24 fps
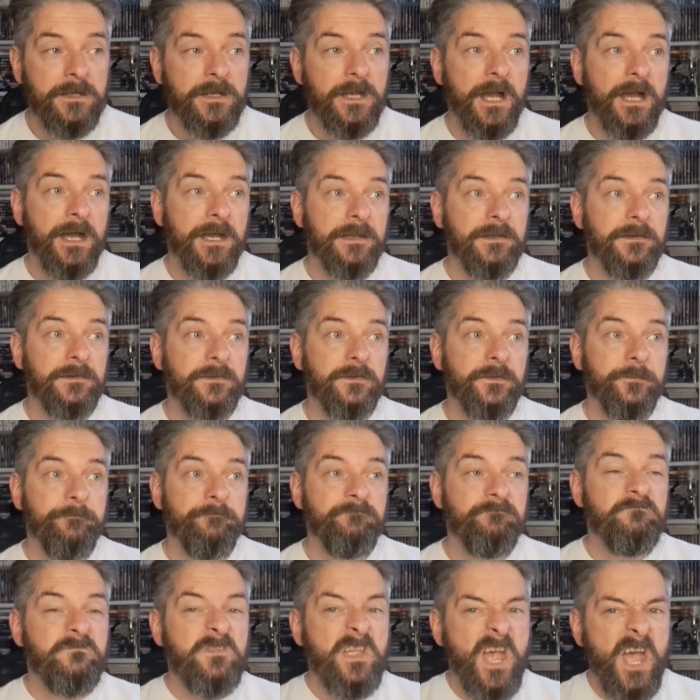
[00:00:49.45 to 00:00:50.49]
And
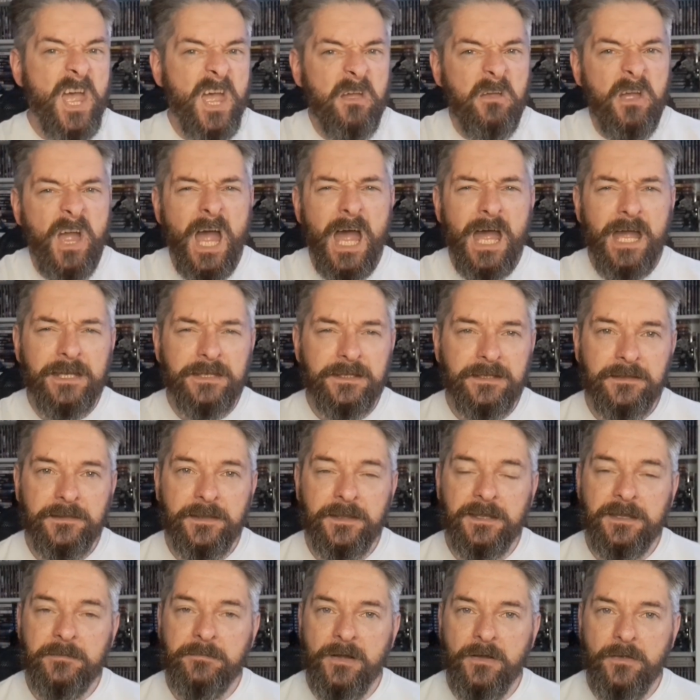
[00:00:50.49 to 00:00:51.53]
yeah, I did
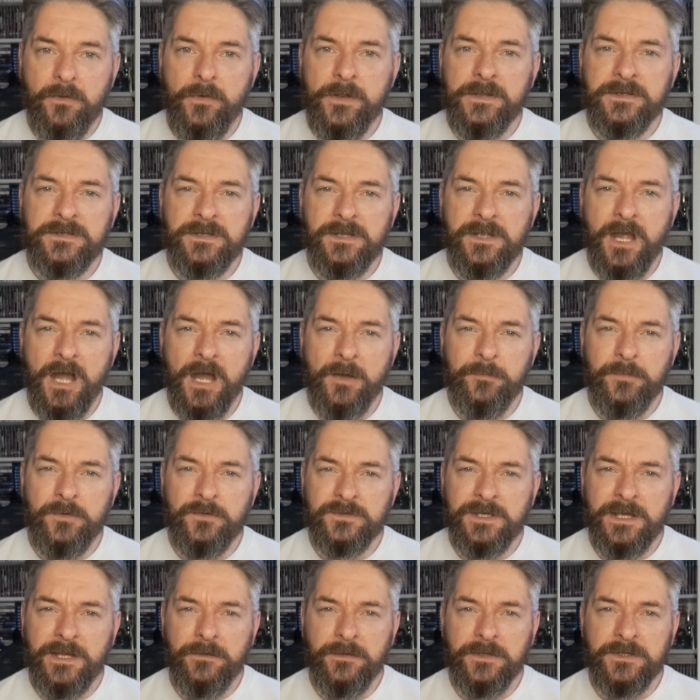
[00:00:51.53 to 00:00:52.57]
think about going to the car
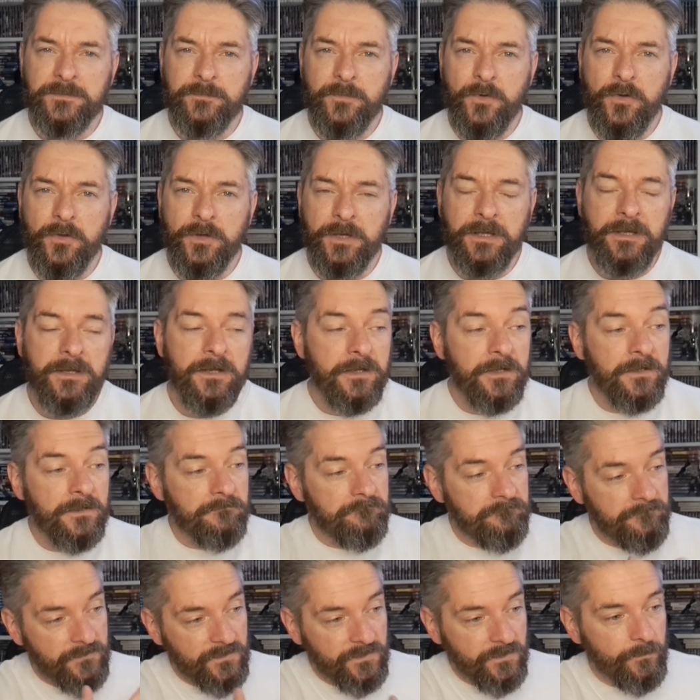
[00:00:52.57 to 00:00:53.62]
boot sale this morning.
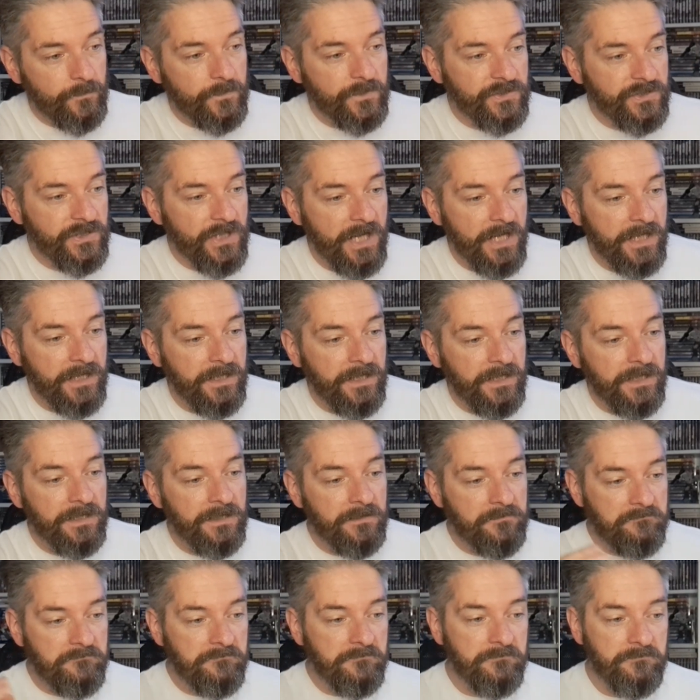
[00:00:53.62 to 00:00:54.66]
Sun was shining,
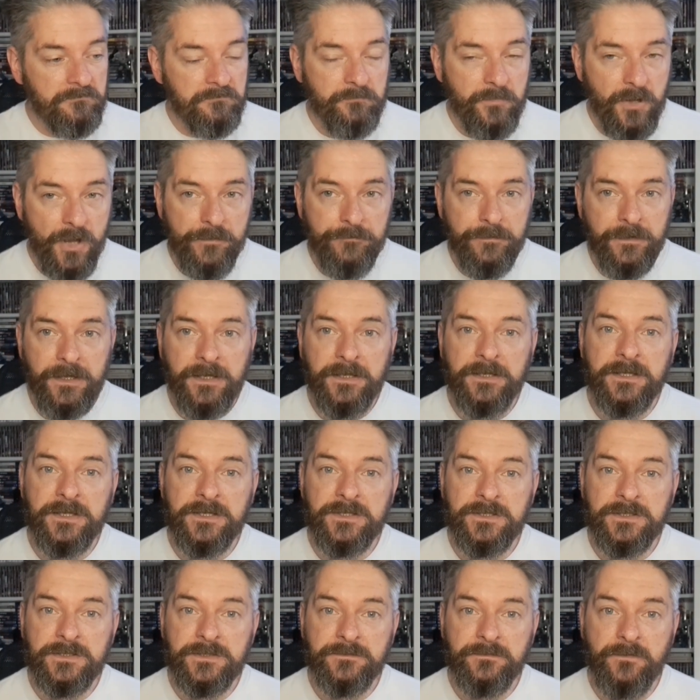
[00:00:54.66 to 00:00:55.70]
perfect
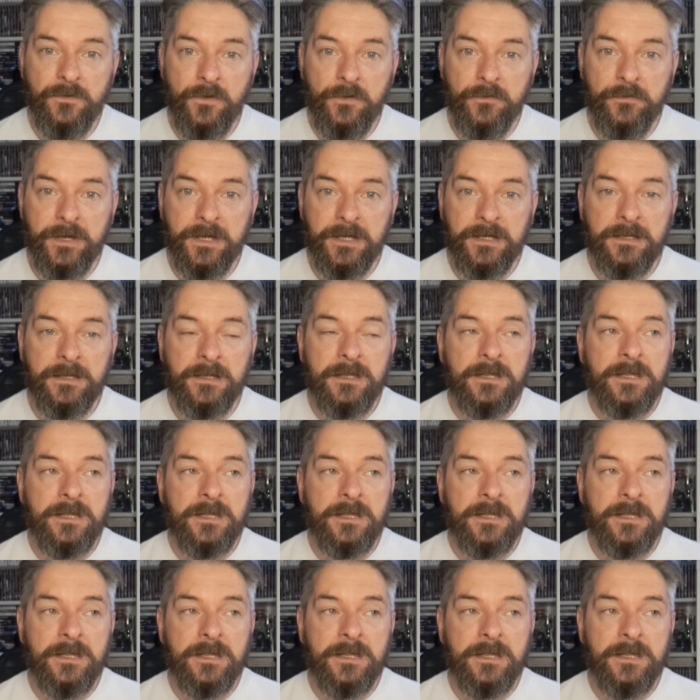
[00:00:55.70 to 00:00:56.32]
conditions for it.